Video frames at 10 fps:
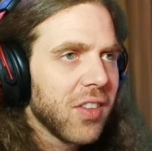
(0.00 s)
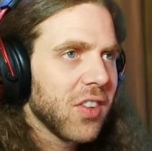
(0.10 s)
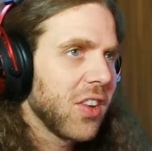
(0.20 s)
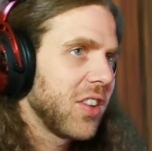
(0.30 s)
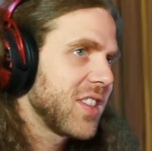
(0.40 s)

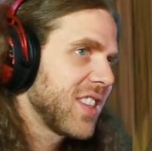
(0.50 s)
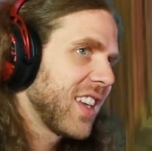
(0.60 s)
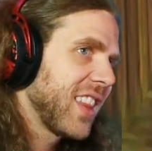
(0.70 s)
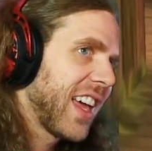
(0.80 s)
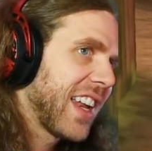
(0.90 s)
So you
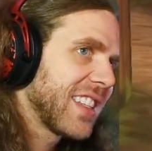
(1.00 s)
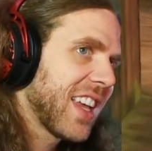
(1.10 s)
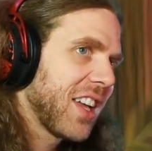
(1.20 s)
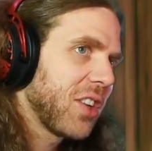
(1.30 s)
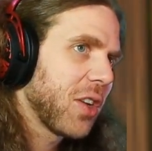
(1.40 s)
see, that is
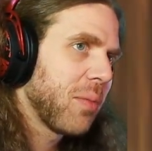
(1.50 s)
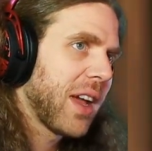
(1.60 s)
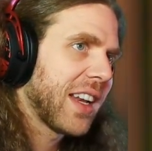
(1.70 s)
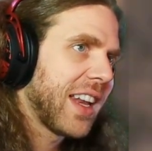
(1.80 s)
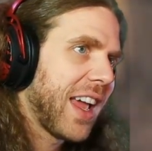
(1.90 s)
how you can
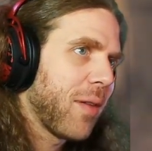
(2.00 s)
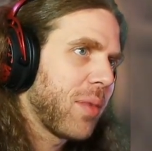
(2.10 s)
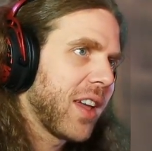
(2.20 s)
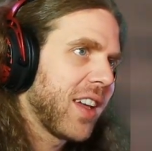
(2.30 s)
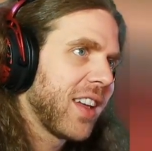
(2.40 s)
make
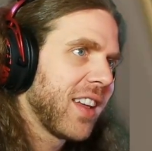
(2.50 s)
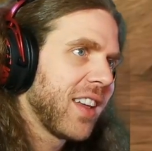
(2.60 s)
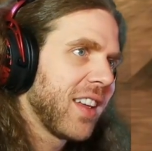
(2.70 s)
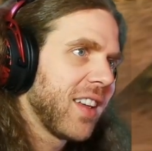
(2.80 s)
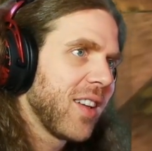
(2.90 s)
Dampy
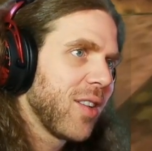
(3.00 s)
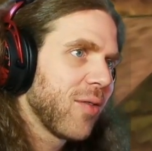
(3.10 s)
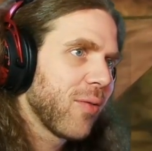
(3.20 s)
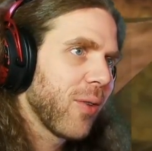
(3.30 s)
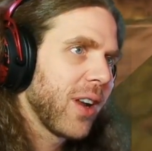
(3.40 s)

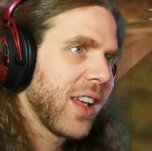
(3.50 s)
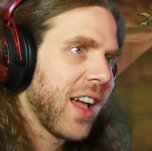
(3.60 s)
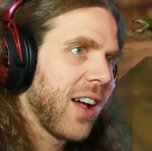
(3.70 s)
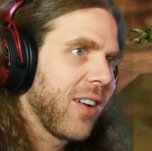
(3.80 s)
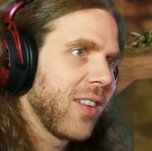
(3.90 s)
freak
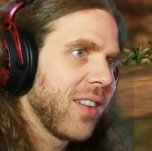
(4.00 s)
out